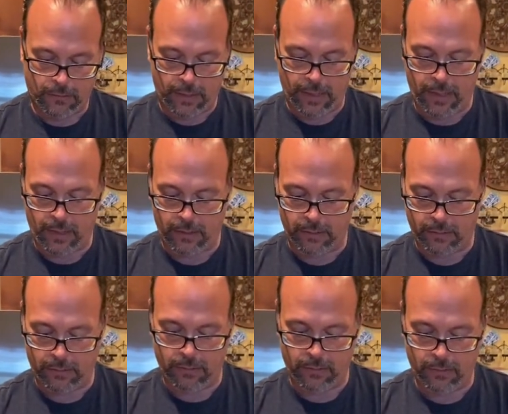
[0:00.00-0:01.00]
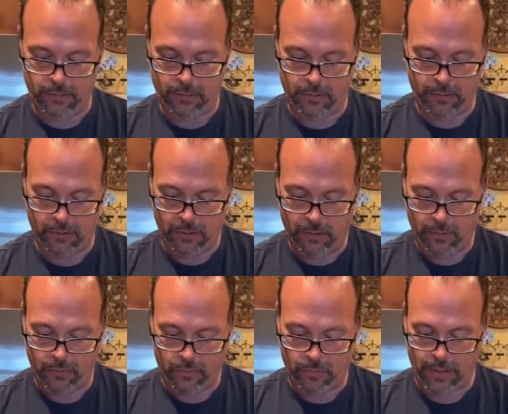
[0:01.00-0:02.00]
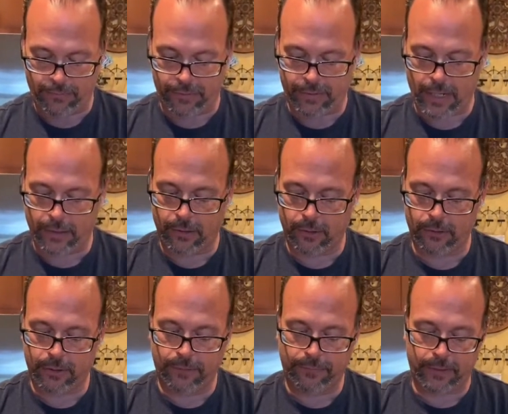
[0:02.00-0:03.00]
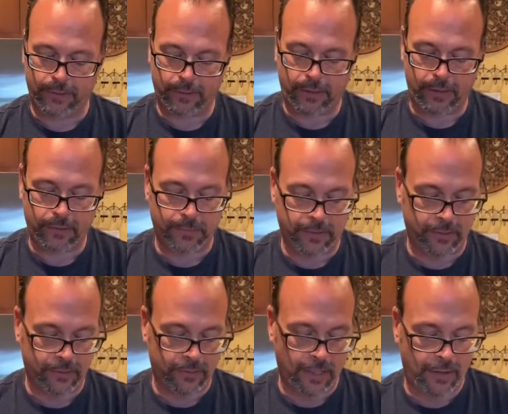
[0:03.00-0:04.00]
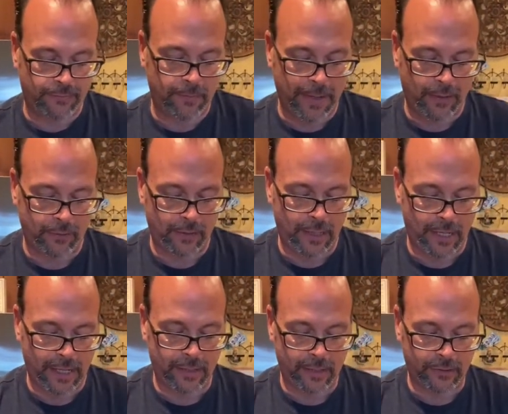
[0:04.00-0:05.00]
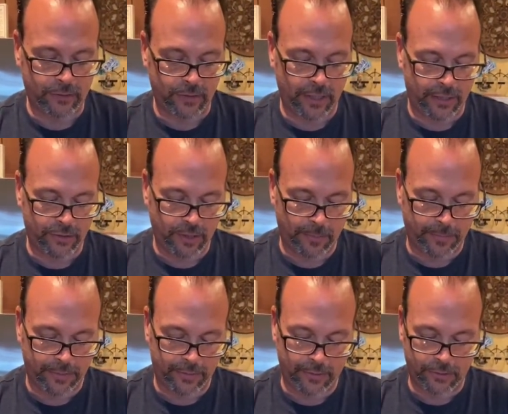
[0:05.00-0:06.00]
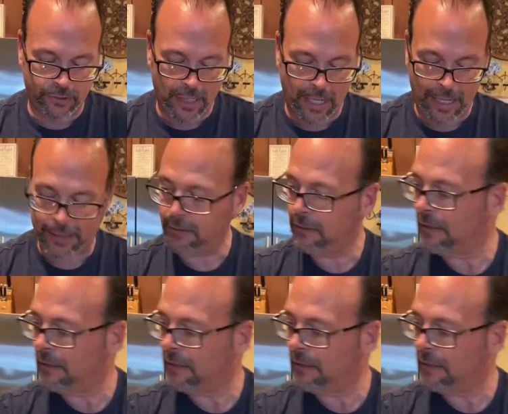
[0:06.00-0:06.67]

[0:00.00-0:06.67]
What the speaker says: and we're having technical difficulties because I have a mountain lion that's trying to jump into the shot.